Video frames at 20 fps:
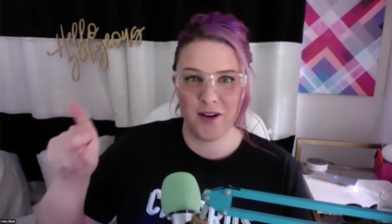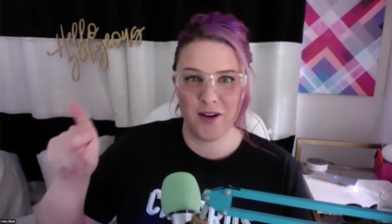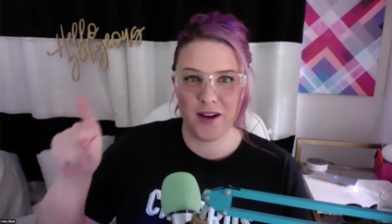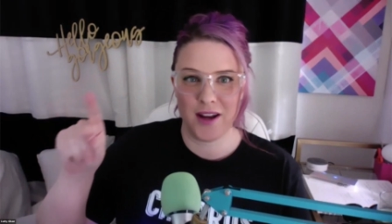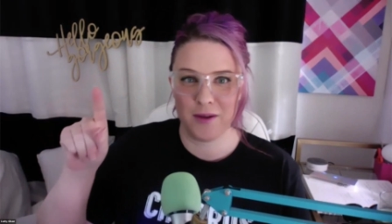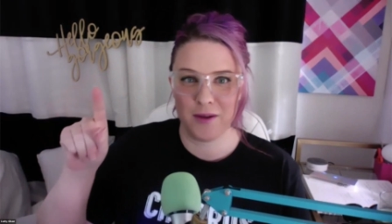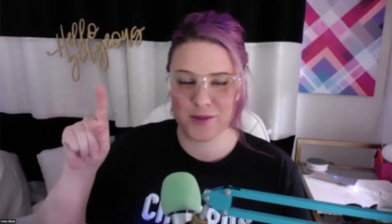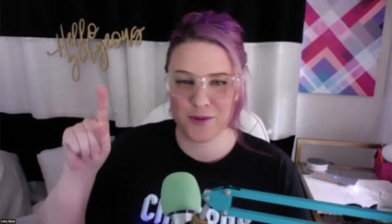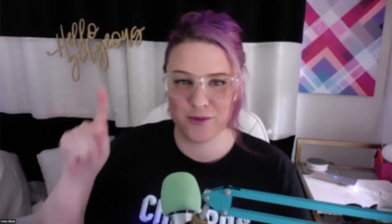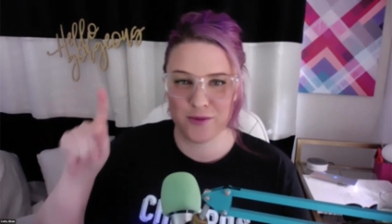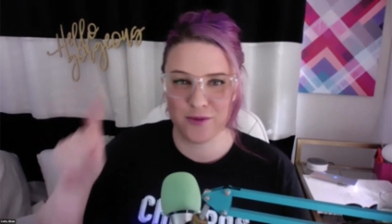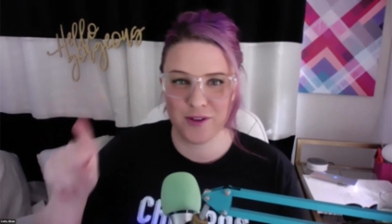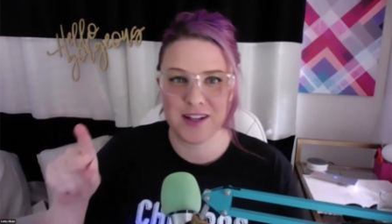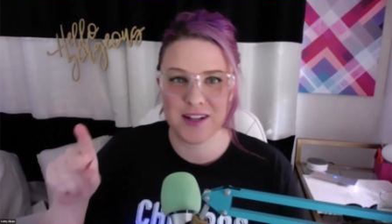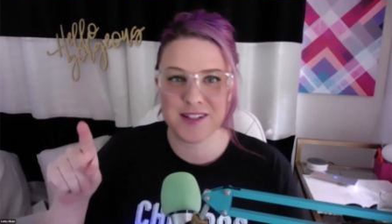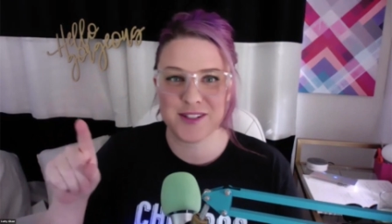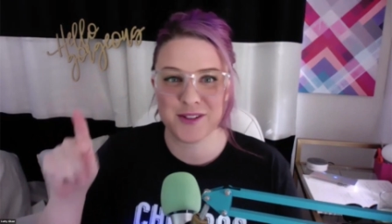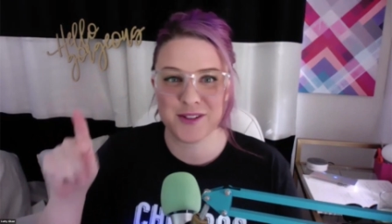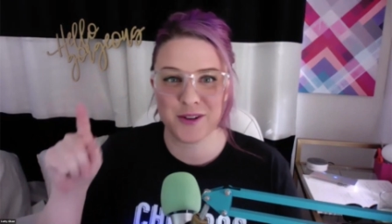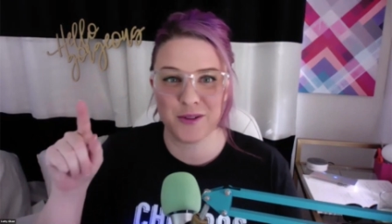And I was afraid
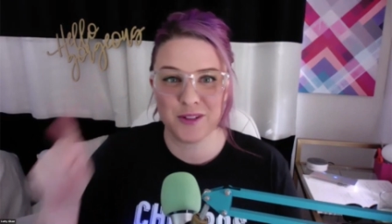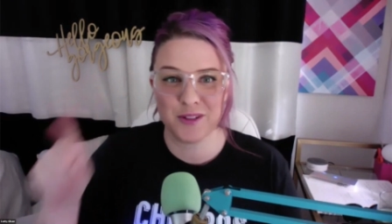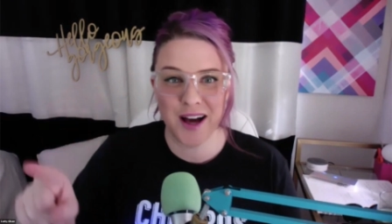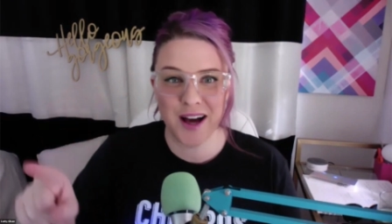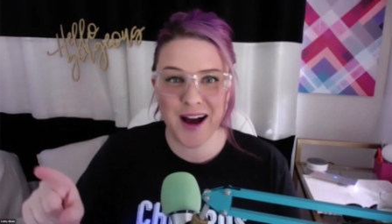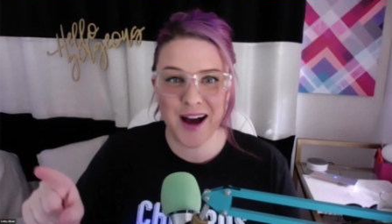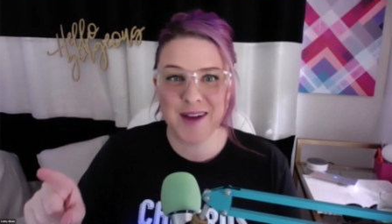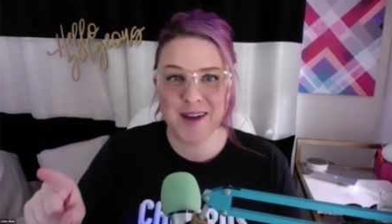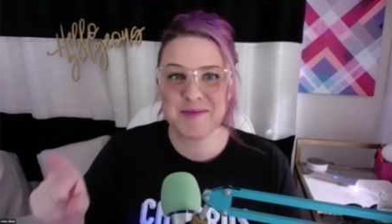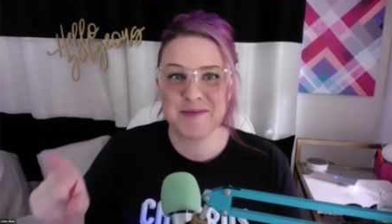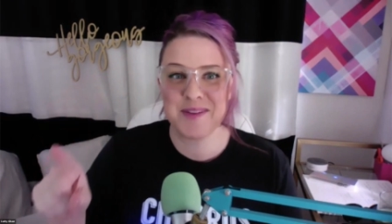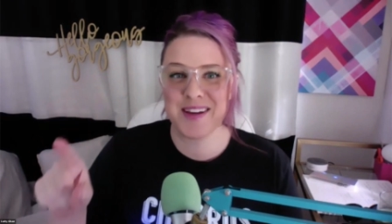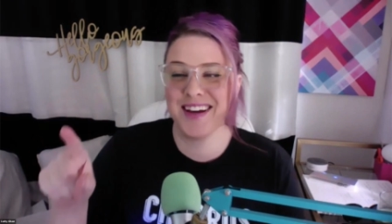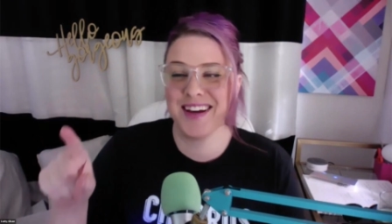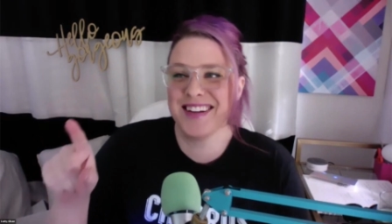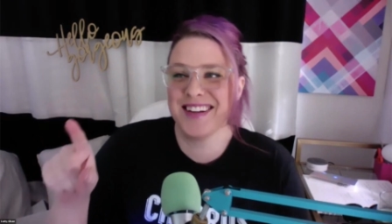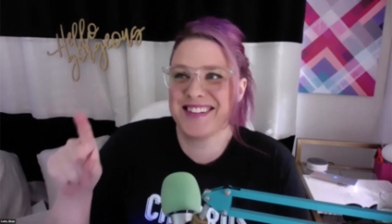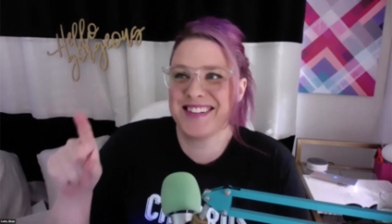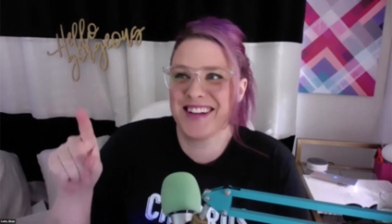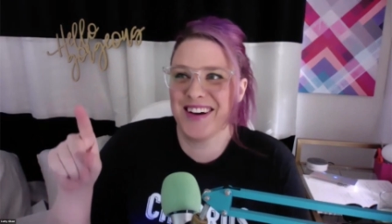to go live
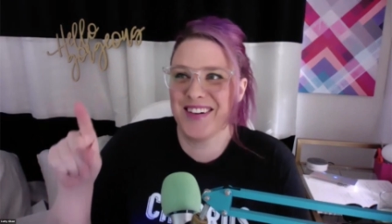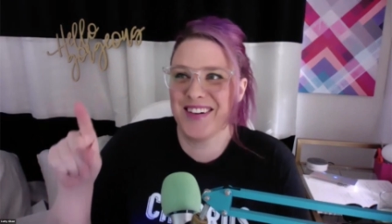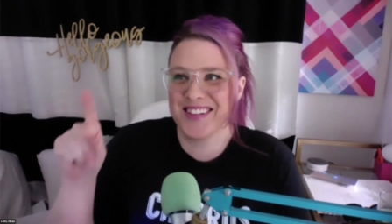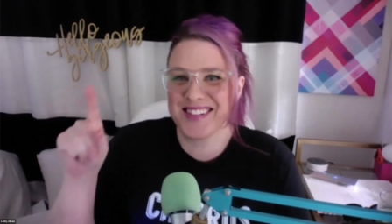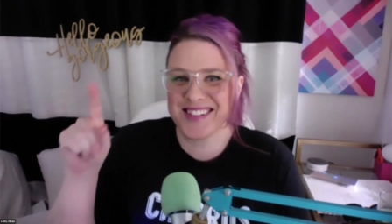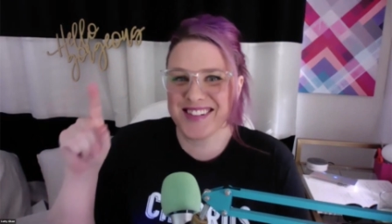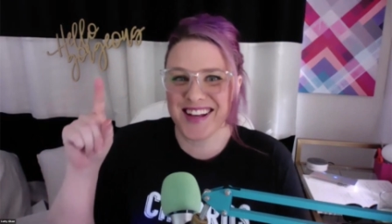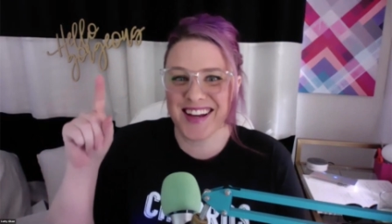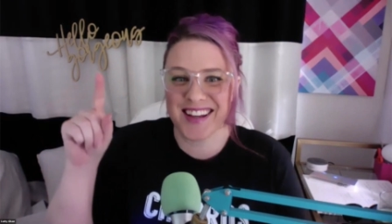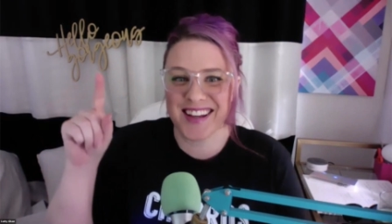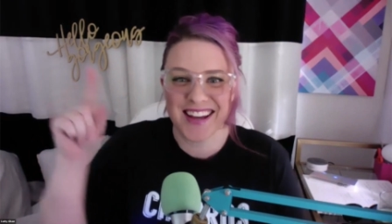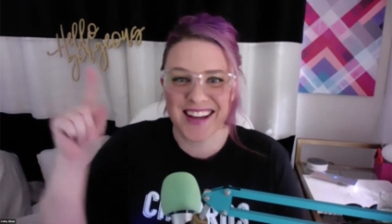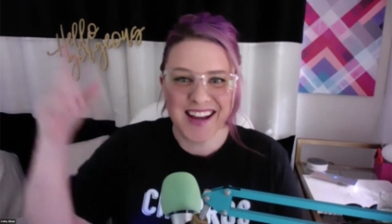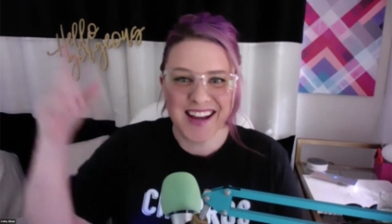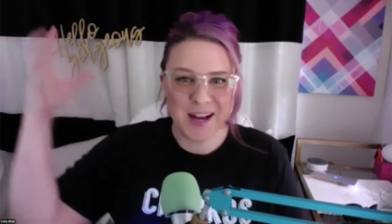because I was like,